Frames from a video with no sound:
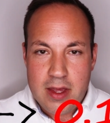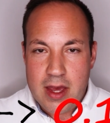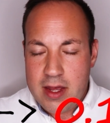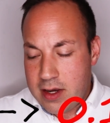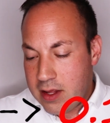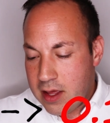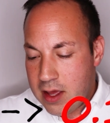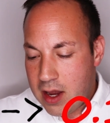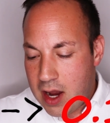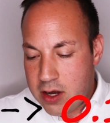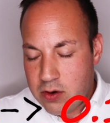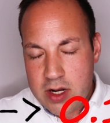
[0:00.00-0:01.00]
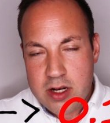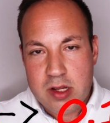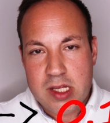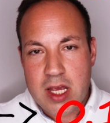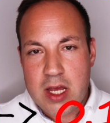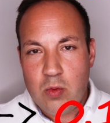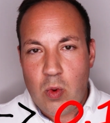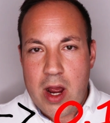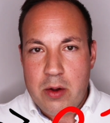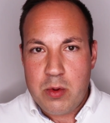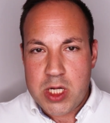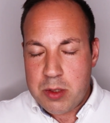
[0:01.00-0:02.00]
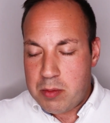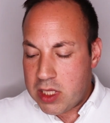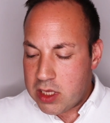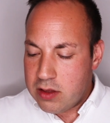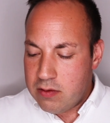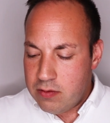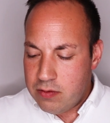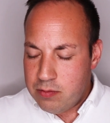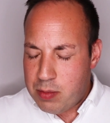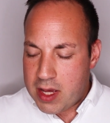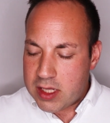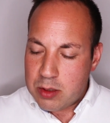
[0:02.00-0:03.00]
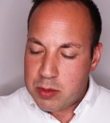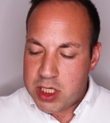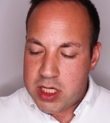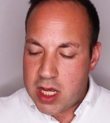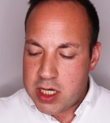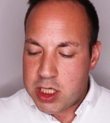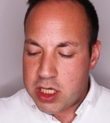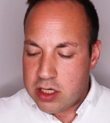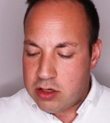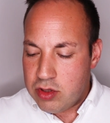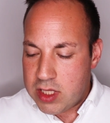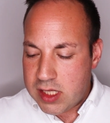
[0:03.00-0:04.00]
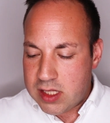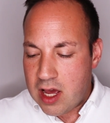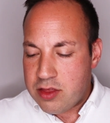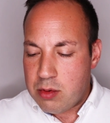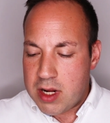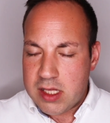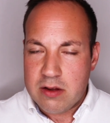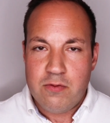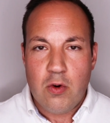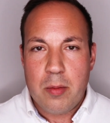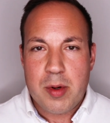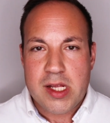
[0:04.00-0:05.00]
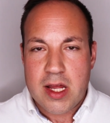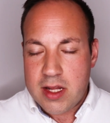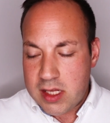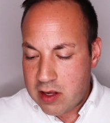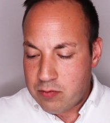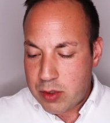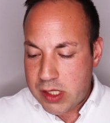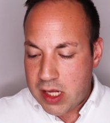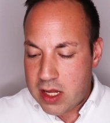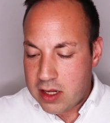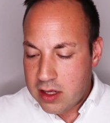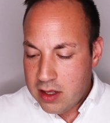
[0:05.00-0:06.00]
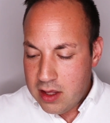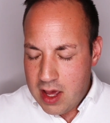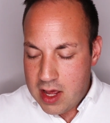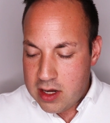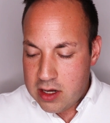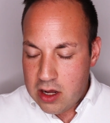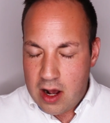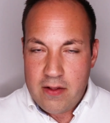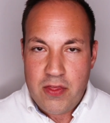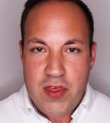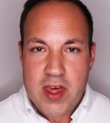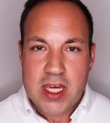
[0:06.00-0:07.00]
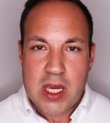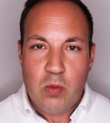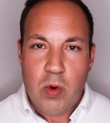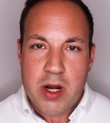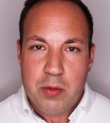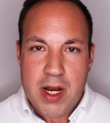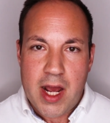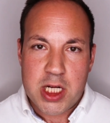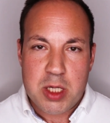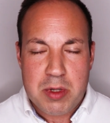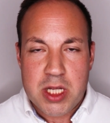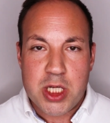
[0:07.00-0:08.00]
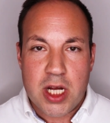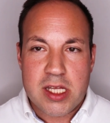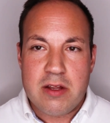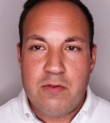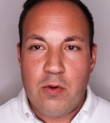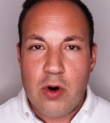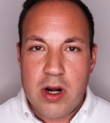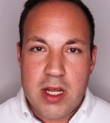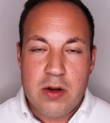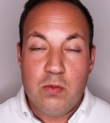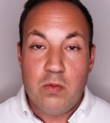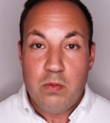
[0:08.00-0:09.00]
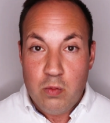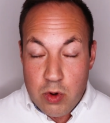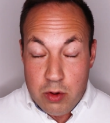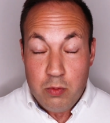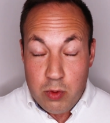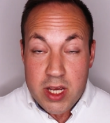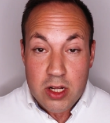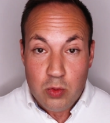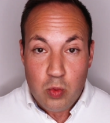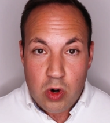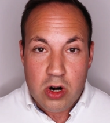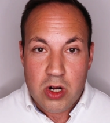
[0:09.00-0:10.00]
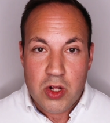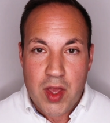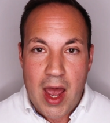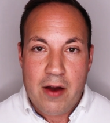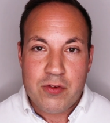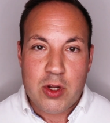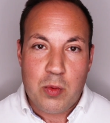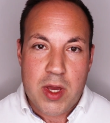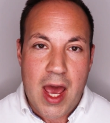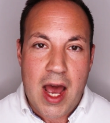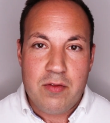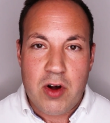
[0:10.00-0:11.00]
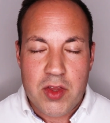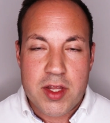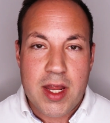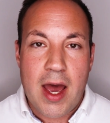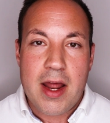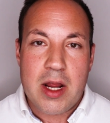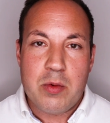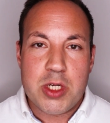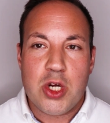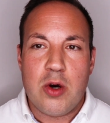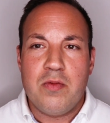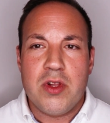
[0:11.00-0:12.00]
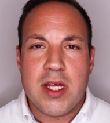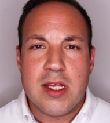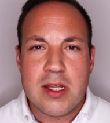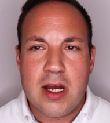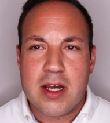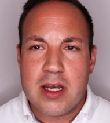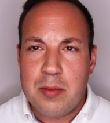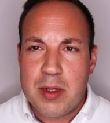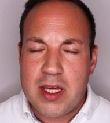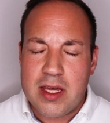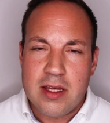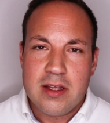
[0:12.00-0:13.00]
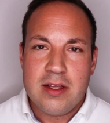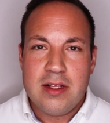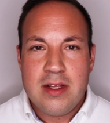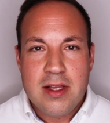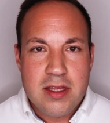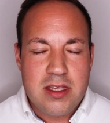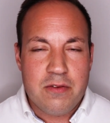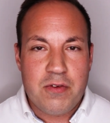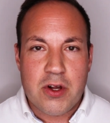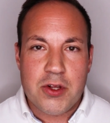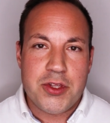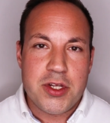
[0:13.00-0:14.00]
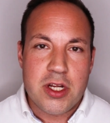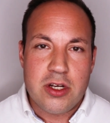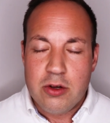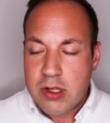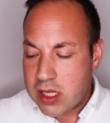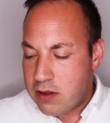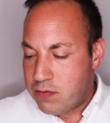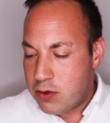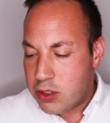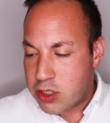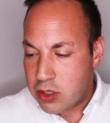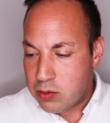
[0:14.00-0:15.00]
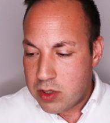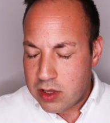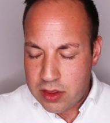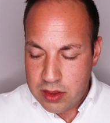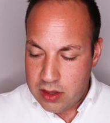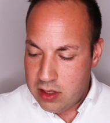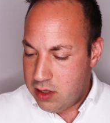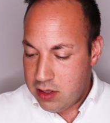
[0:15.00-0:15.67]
And I don't understand why we should be paying so much attention to these death rates of 4% and 7% and not thinking what it would actually be adjusted for in the real world after we have all the data, which hopefully is not going to be difficult to deduce in the future with